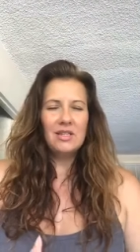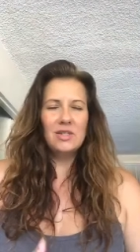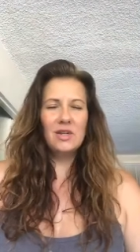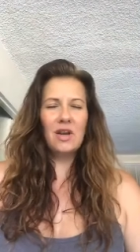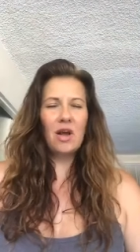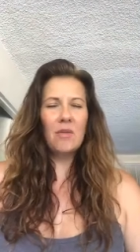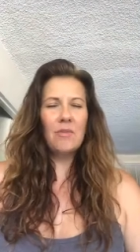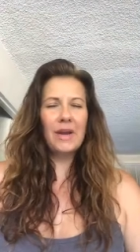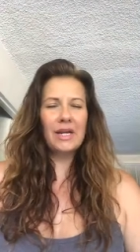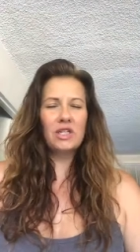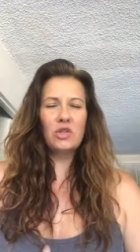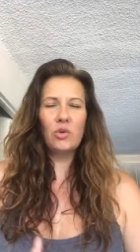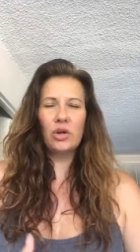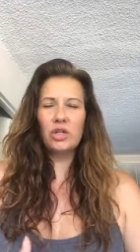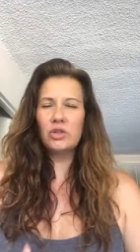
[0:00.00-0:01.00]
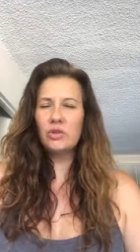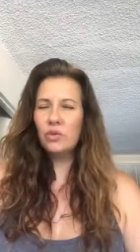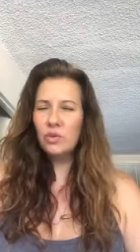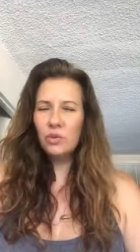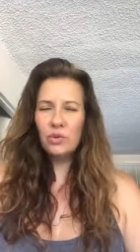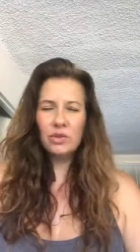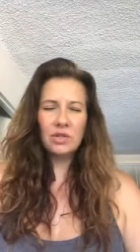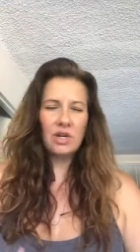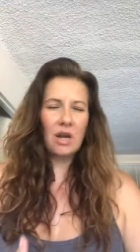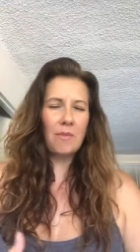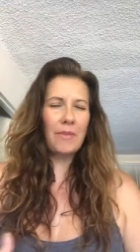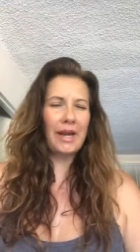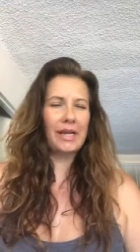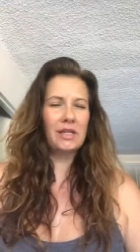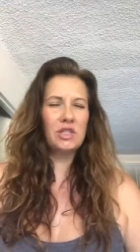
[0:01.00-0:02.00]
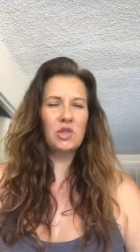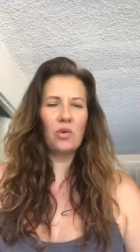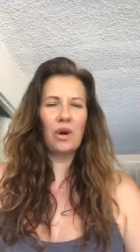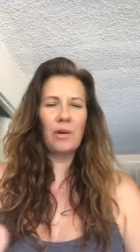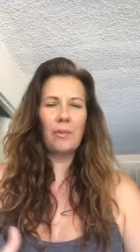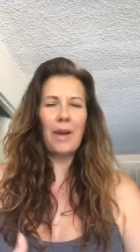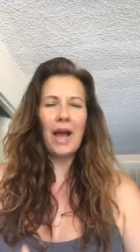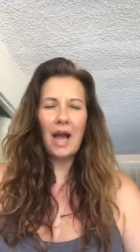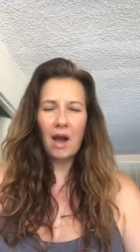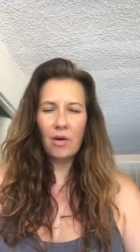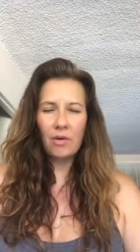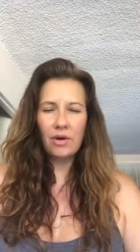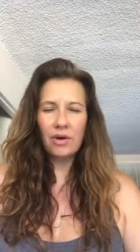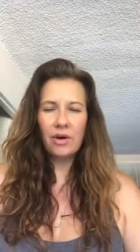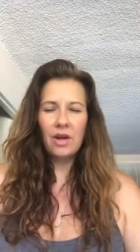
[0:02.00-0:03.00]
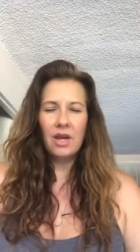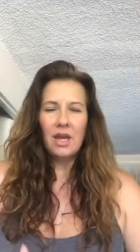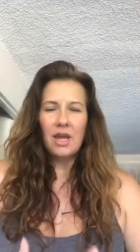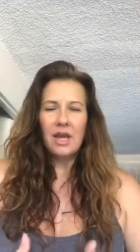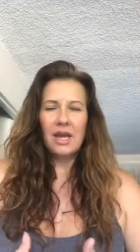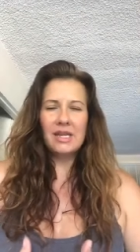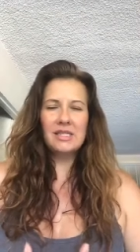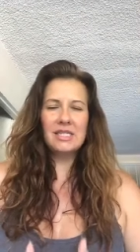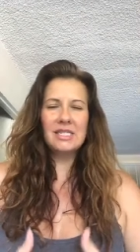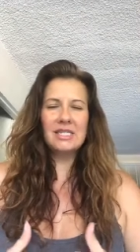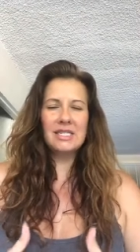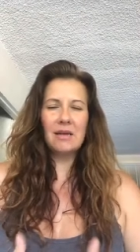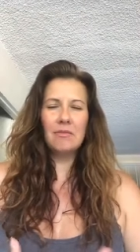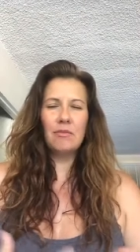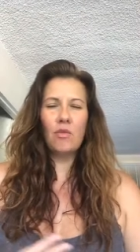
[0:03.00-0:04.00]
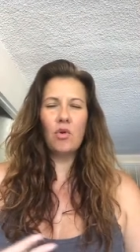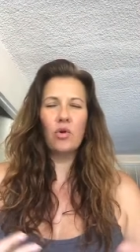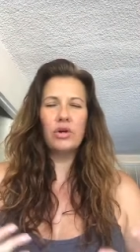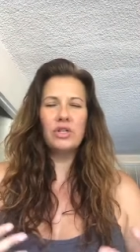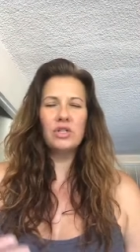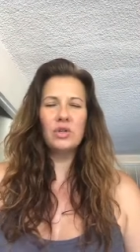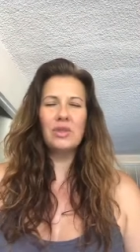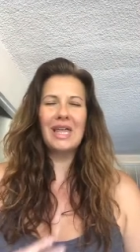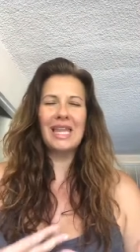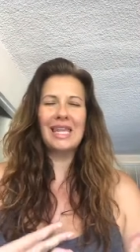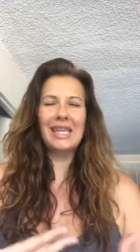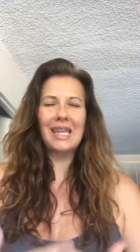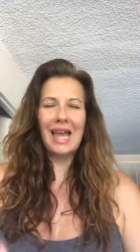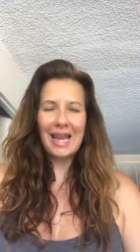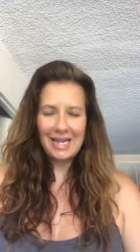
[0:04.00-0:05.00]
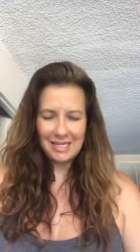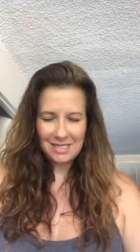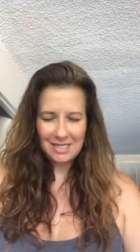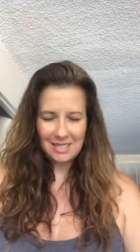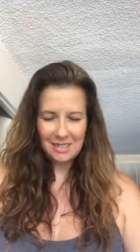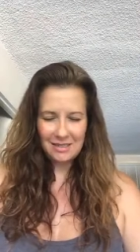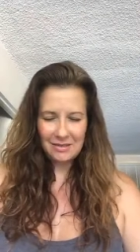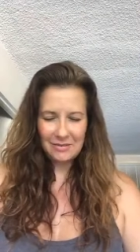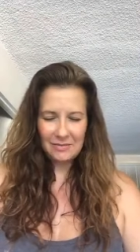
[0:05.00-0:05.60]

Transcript: to come back to our truth, to come back into our power, and to step more into the light.